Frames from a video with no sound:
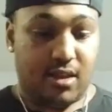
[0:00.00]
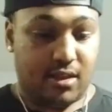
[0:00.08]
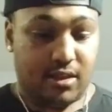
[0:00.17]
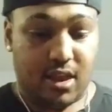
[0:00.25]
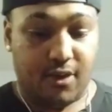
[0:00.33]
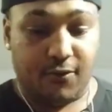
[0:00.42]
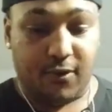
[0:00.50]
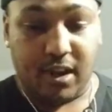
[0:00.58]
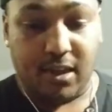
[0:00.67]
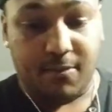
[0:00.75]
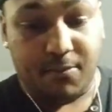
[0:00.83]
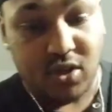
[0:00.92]

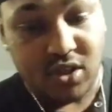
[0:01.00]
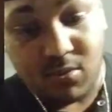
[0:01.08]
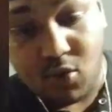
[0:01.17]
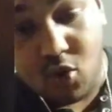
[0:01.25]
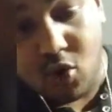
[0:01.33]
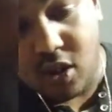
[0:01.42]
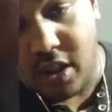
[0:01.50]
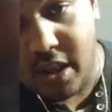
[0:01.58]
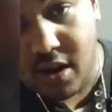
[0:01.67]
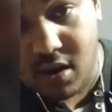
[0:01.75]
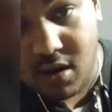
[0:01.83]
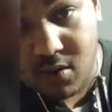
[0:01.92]
Definitely put some oil
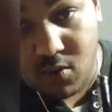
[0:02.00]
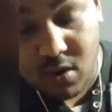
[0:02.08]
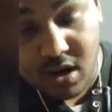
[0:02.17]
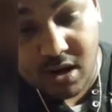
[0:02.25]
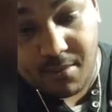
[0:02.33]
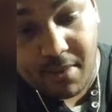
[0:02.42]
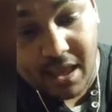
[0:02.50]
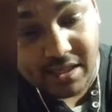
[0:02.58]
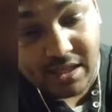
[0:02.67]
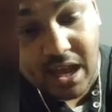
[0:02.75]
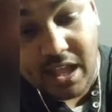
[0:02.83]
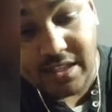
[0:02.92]
here where it makes
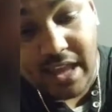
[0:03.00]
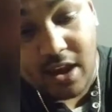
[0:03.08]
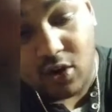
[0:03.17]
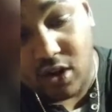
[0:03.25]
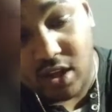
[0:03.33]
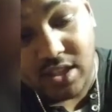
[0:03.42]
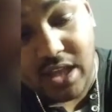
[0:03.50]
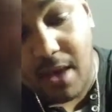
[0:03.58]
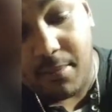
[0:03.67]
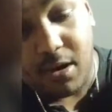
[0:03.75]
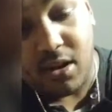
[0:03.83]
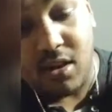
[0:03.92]
contact on the
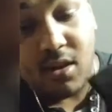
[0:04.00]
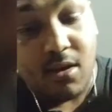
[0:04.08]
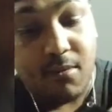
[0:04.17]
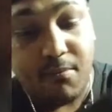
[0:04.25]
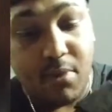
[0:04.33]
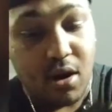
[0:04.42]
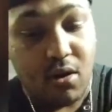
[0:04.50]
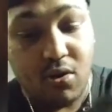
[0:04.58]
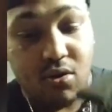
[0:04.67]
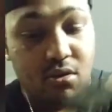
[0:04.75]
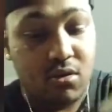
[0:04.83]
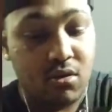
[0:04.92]
top of the
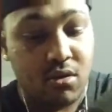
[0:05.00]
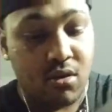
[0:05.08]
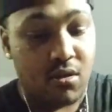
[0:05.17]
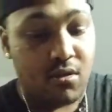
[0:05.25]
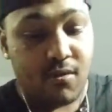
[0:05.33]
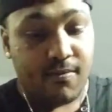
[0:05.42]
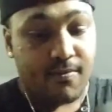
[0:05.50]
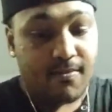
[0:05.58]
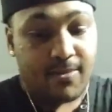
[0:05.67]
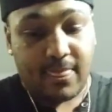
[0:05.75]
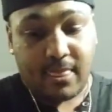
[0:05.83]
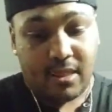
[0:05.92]
barrel.
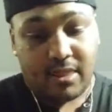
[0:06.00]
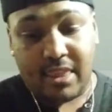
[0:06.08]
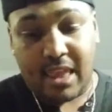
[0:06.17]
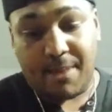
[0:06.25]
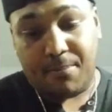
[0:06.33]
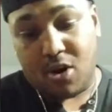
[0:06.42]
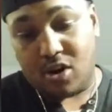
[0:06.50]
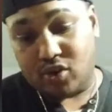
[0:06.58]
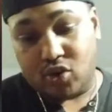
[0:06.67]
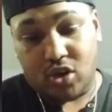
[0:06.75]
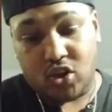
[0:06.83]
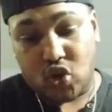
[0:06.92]
That part's
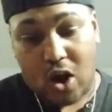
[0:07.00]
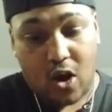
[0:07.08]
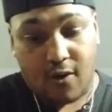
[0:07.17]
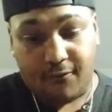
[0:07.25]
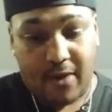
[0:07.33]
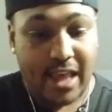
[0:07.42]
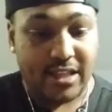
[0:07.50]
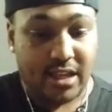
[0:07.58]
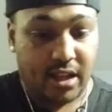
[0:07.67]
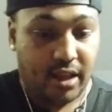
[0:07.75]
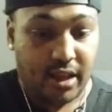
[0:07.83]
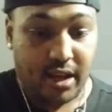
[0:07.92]
going to dry off faster
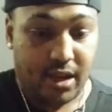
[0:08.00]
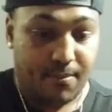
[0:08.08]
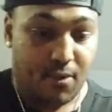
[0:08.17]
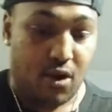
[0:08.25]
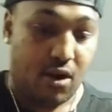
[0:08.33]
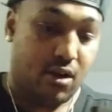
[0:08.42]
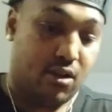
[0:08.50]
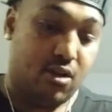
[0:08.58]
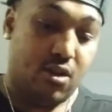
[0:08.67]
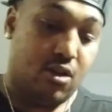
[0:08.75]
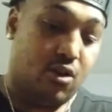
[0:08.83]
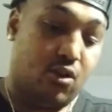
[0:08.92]
than any part
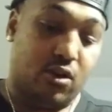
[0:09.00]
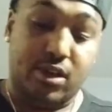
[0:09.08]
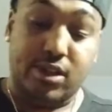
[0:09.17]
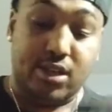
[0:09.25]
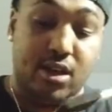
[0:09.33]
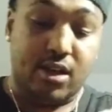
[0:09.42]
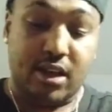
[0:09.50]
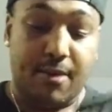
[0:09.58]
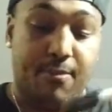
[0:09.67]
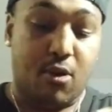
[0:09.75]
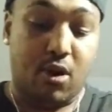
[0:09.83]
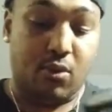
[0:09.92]
on this gun.
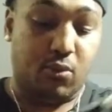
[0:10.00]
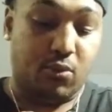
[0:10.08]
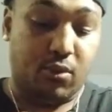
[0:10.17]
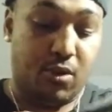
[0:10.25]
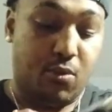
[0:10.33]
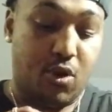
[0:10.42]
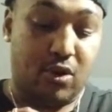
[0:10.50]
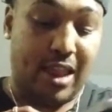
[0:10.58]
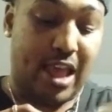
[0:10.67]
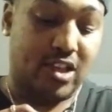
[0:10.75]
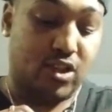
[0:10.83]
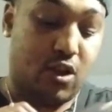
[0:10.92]
That part, it won't
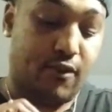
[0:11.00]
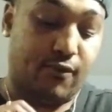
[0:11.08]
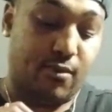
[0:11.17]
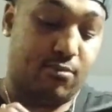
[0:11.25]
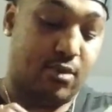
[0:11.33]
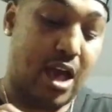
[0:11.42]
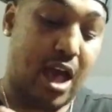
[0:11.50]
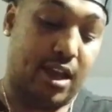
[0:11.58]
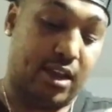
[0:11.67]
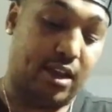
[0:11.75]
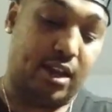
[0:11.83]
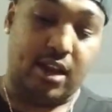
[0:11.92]
last long from
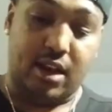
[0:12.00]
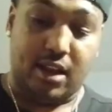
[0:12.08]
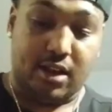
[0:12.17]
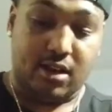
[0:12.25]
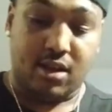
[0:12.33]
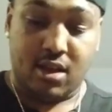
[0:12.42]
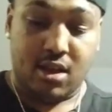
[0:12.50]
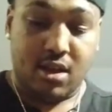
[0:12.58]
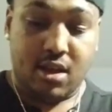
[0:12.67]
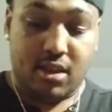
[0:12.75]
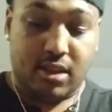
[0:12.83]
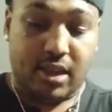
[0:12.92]
cocking it and
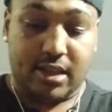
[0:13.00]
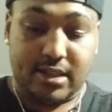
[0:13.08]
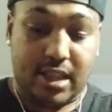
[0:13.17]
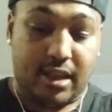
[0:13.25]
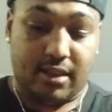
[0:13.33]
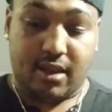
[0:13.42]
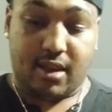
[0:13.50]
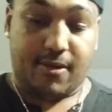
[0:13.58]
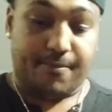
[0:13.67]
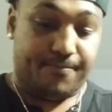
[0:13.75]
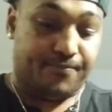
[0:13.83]
things like that.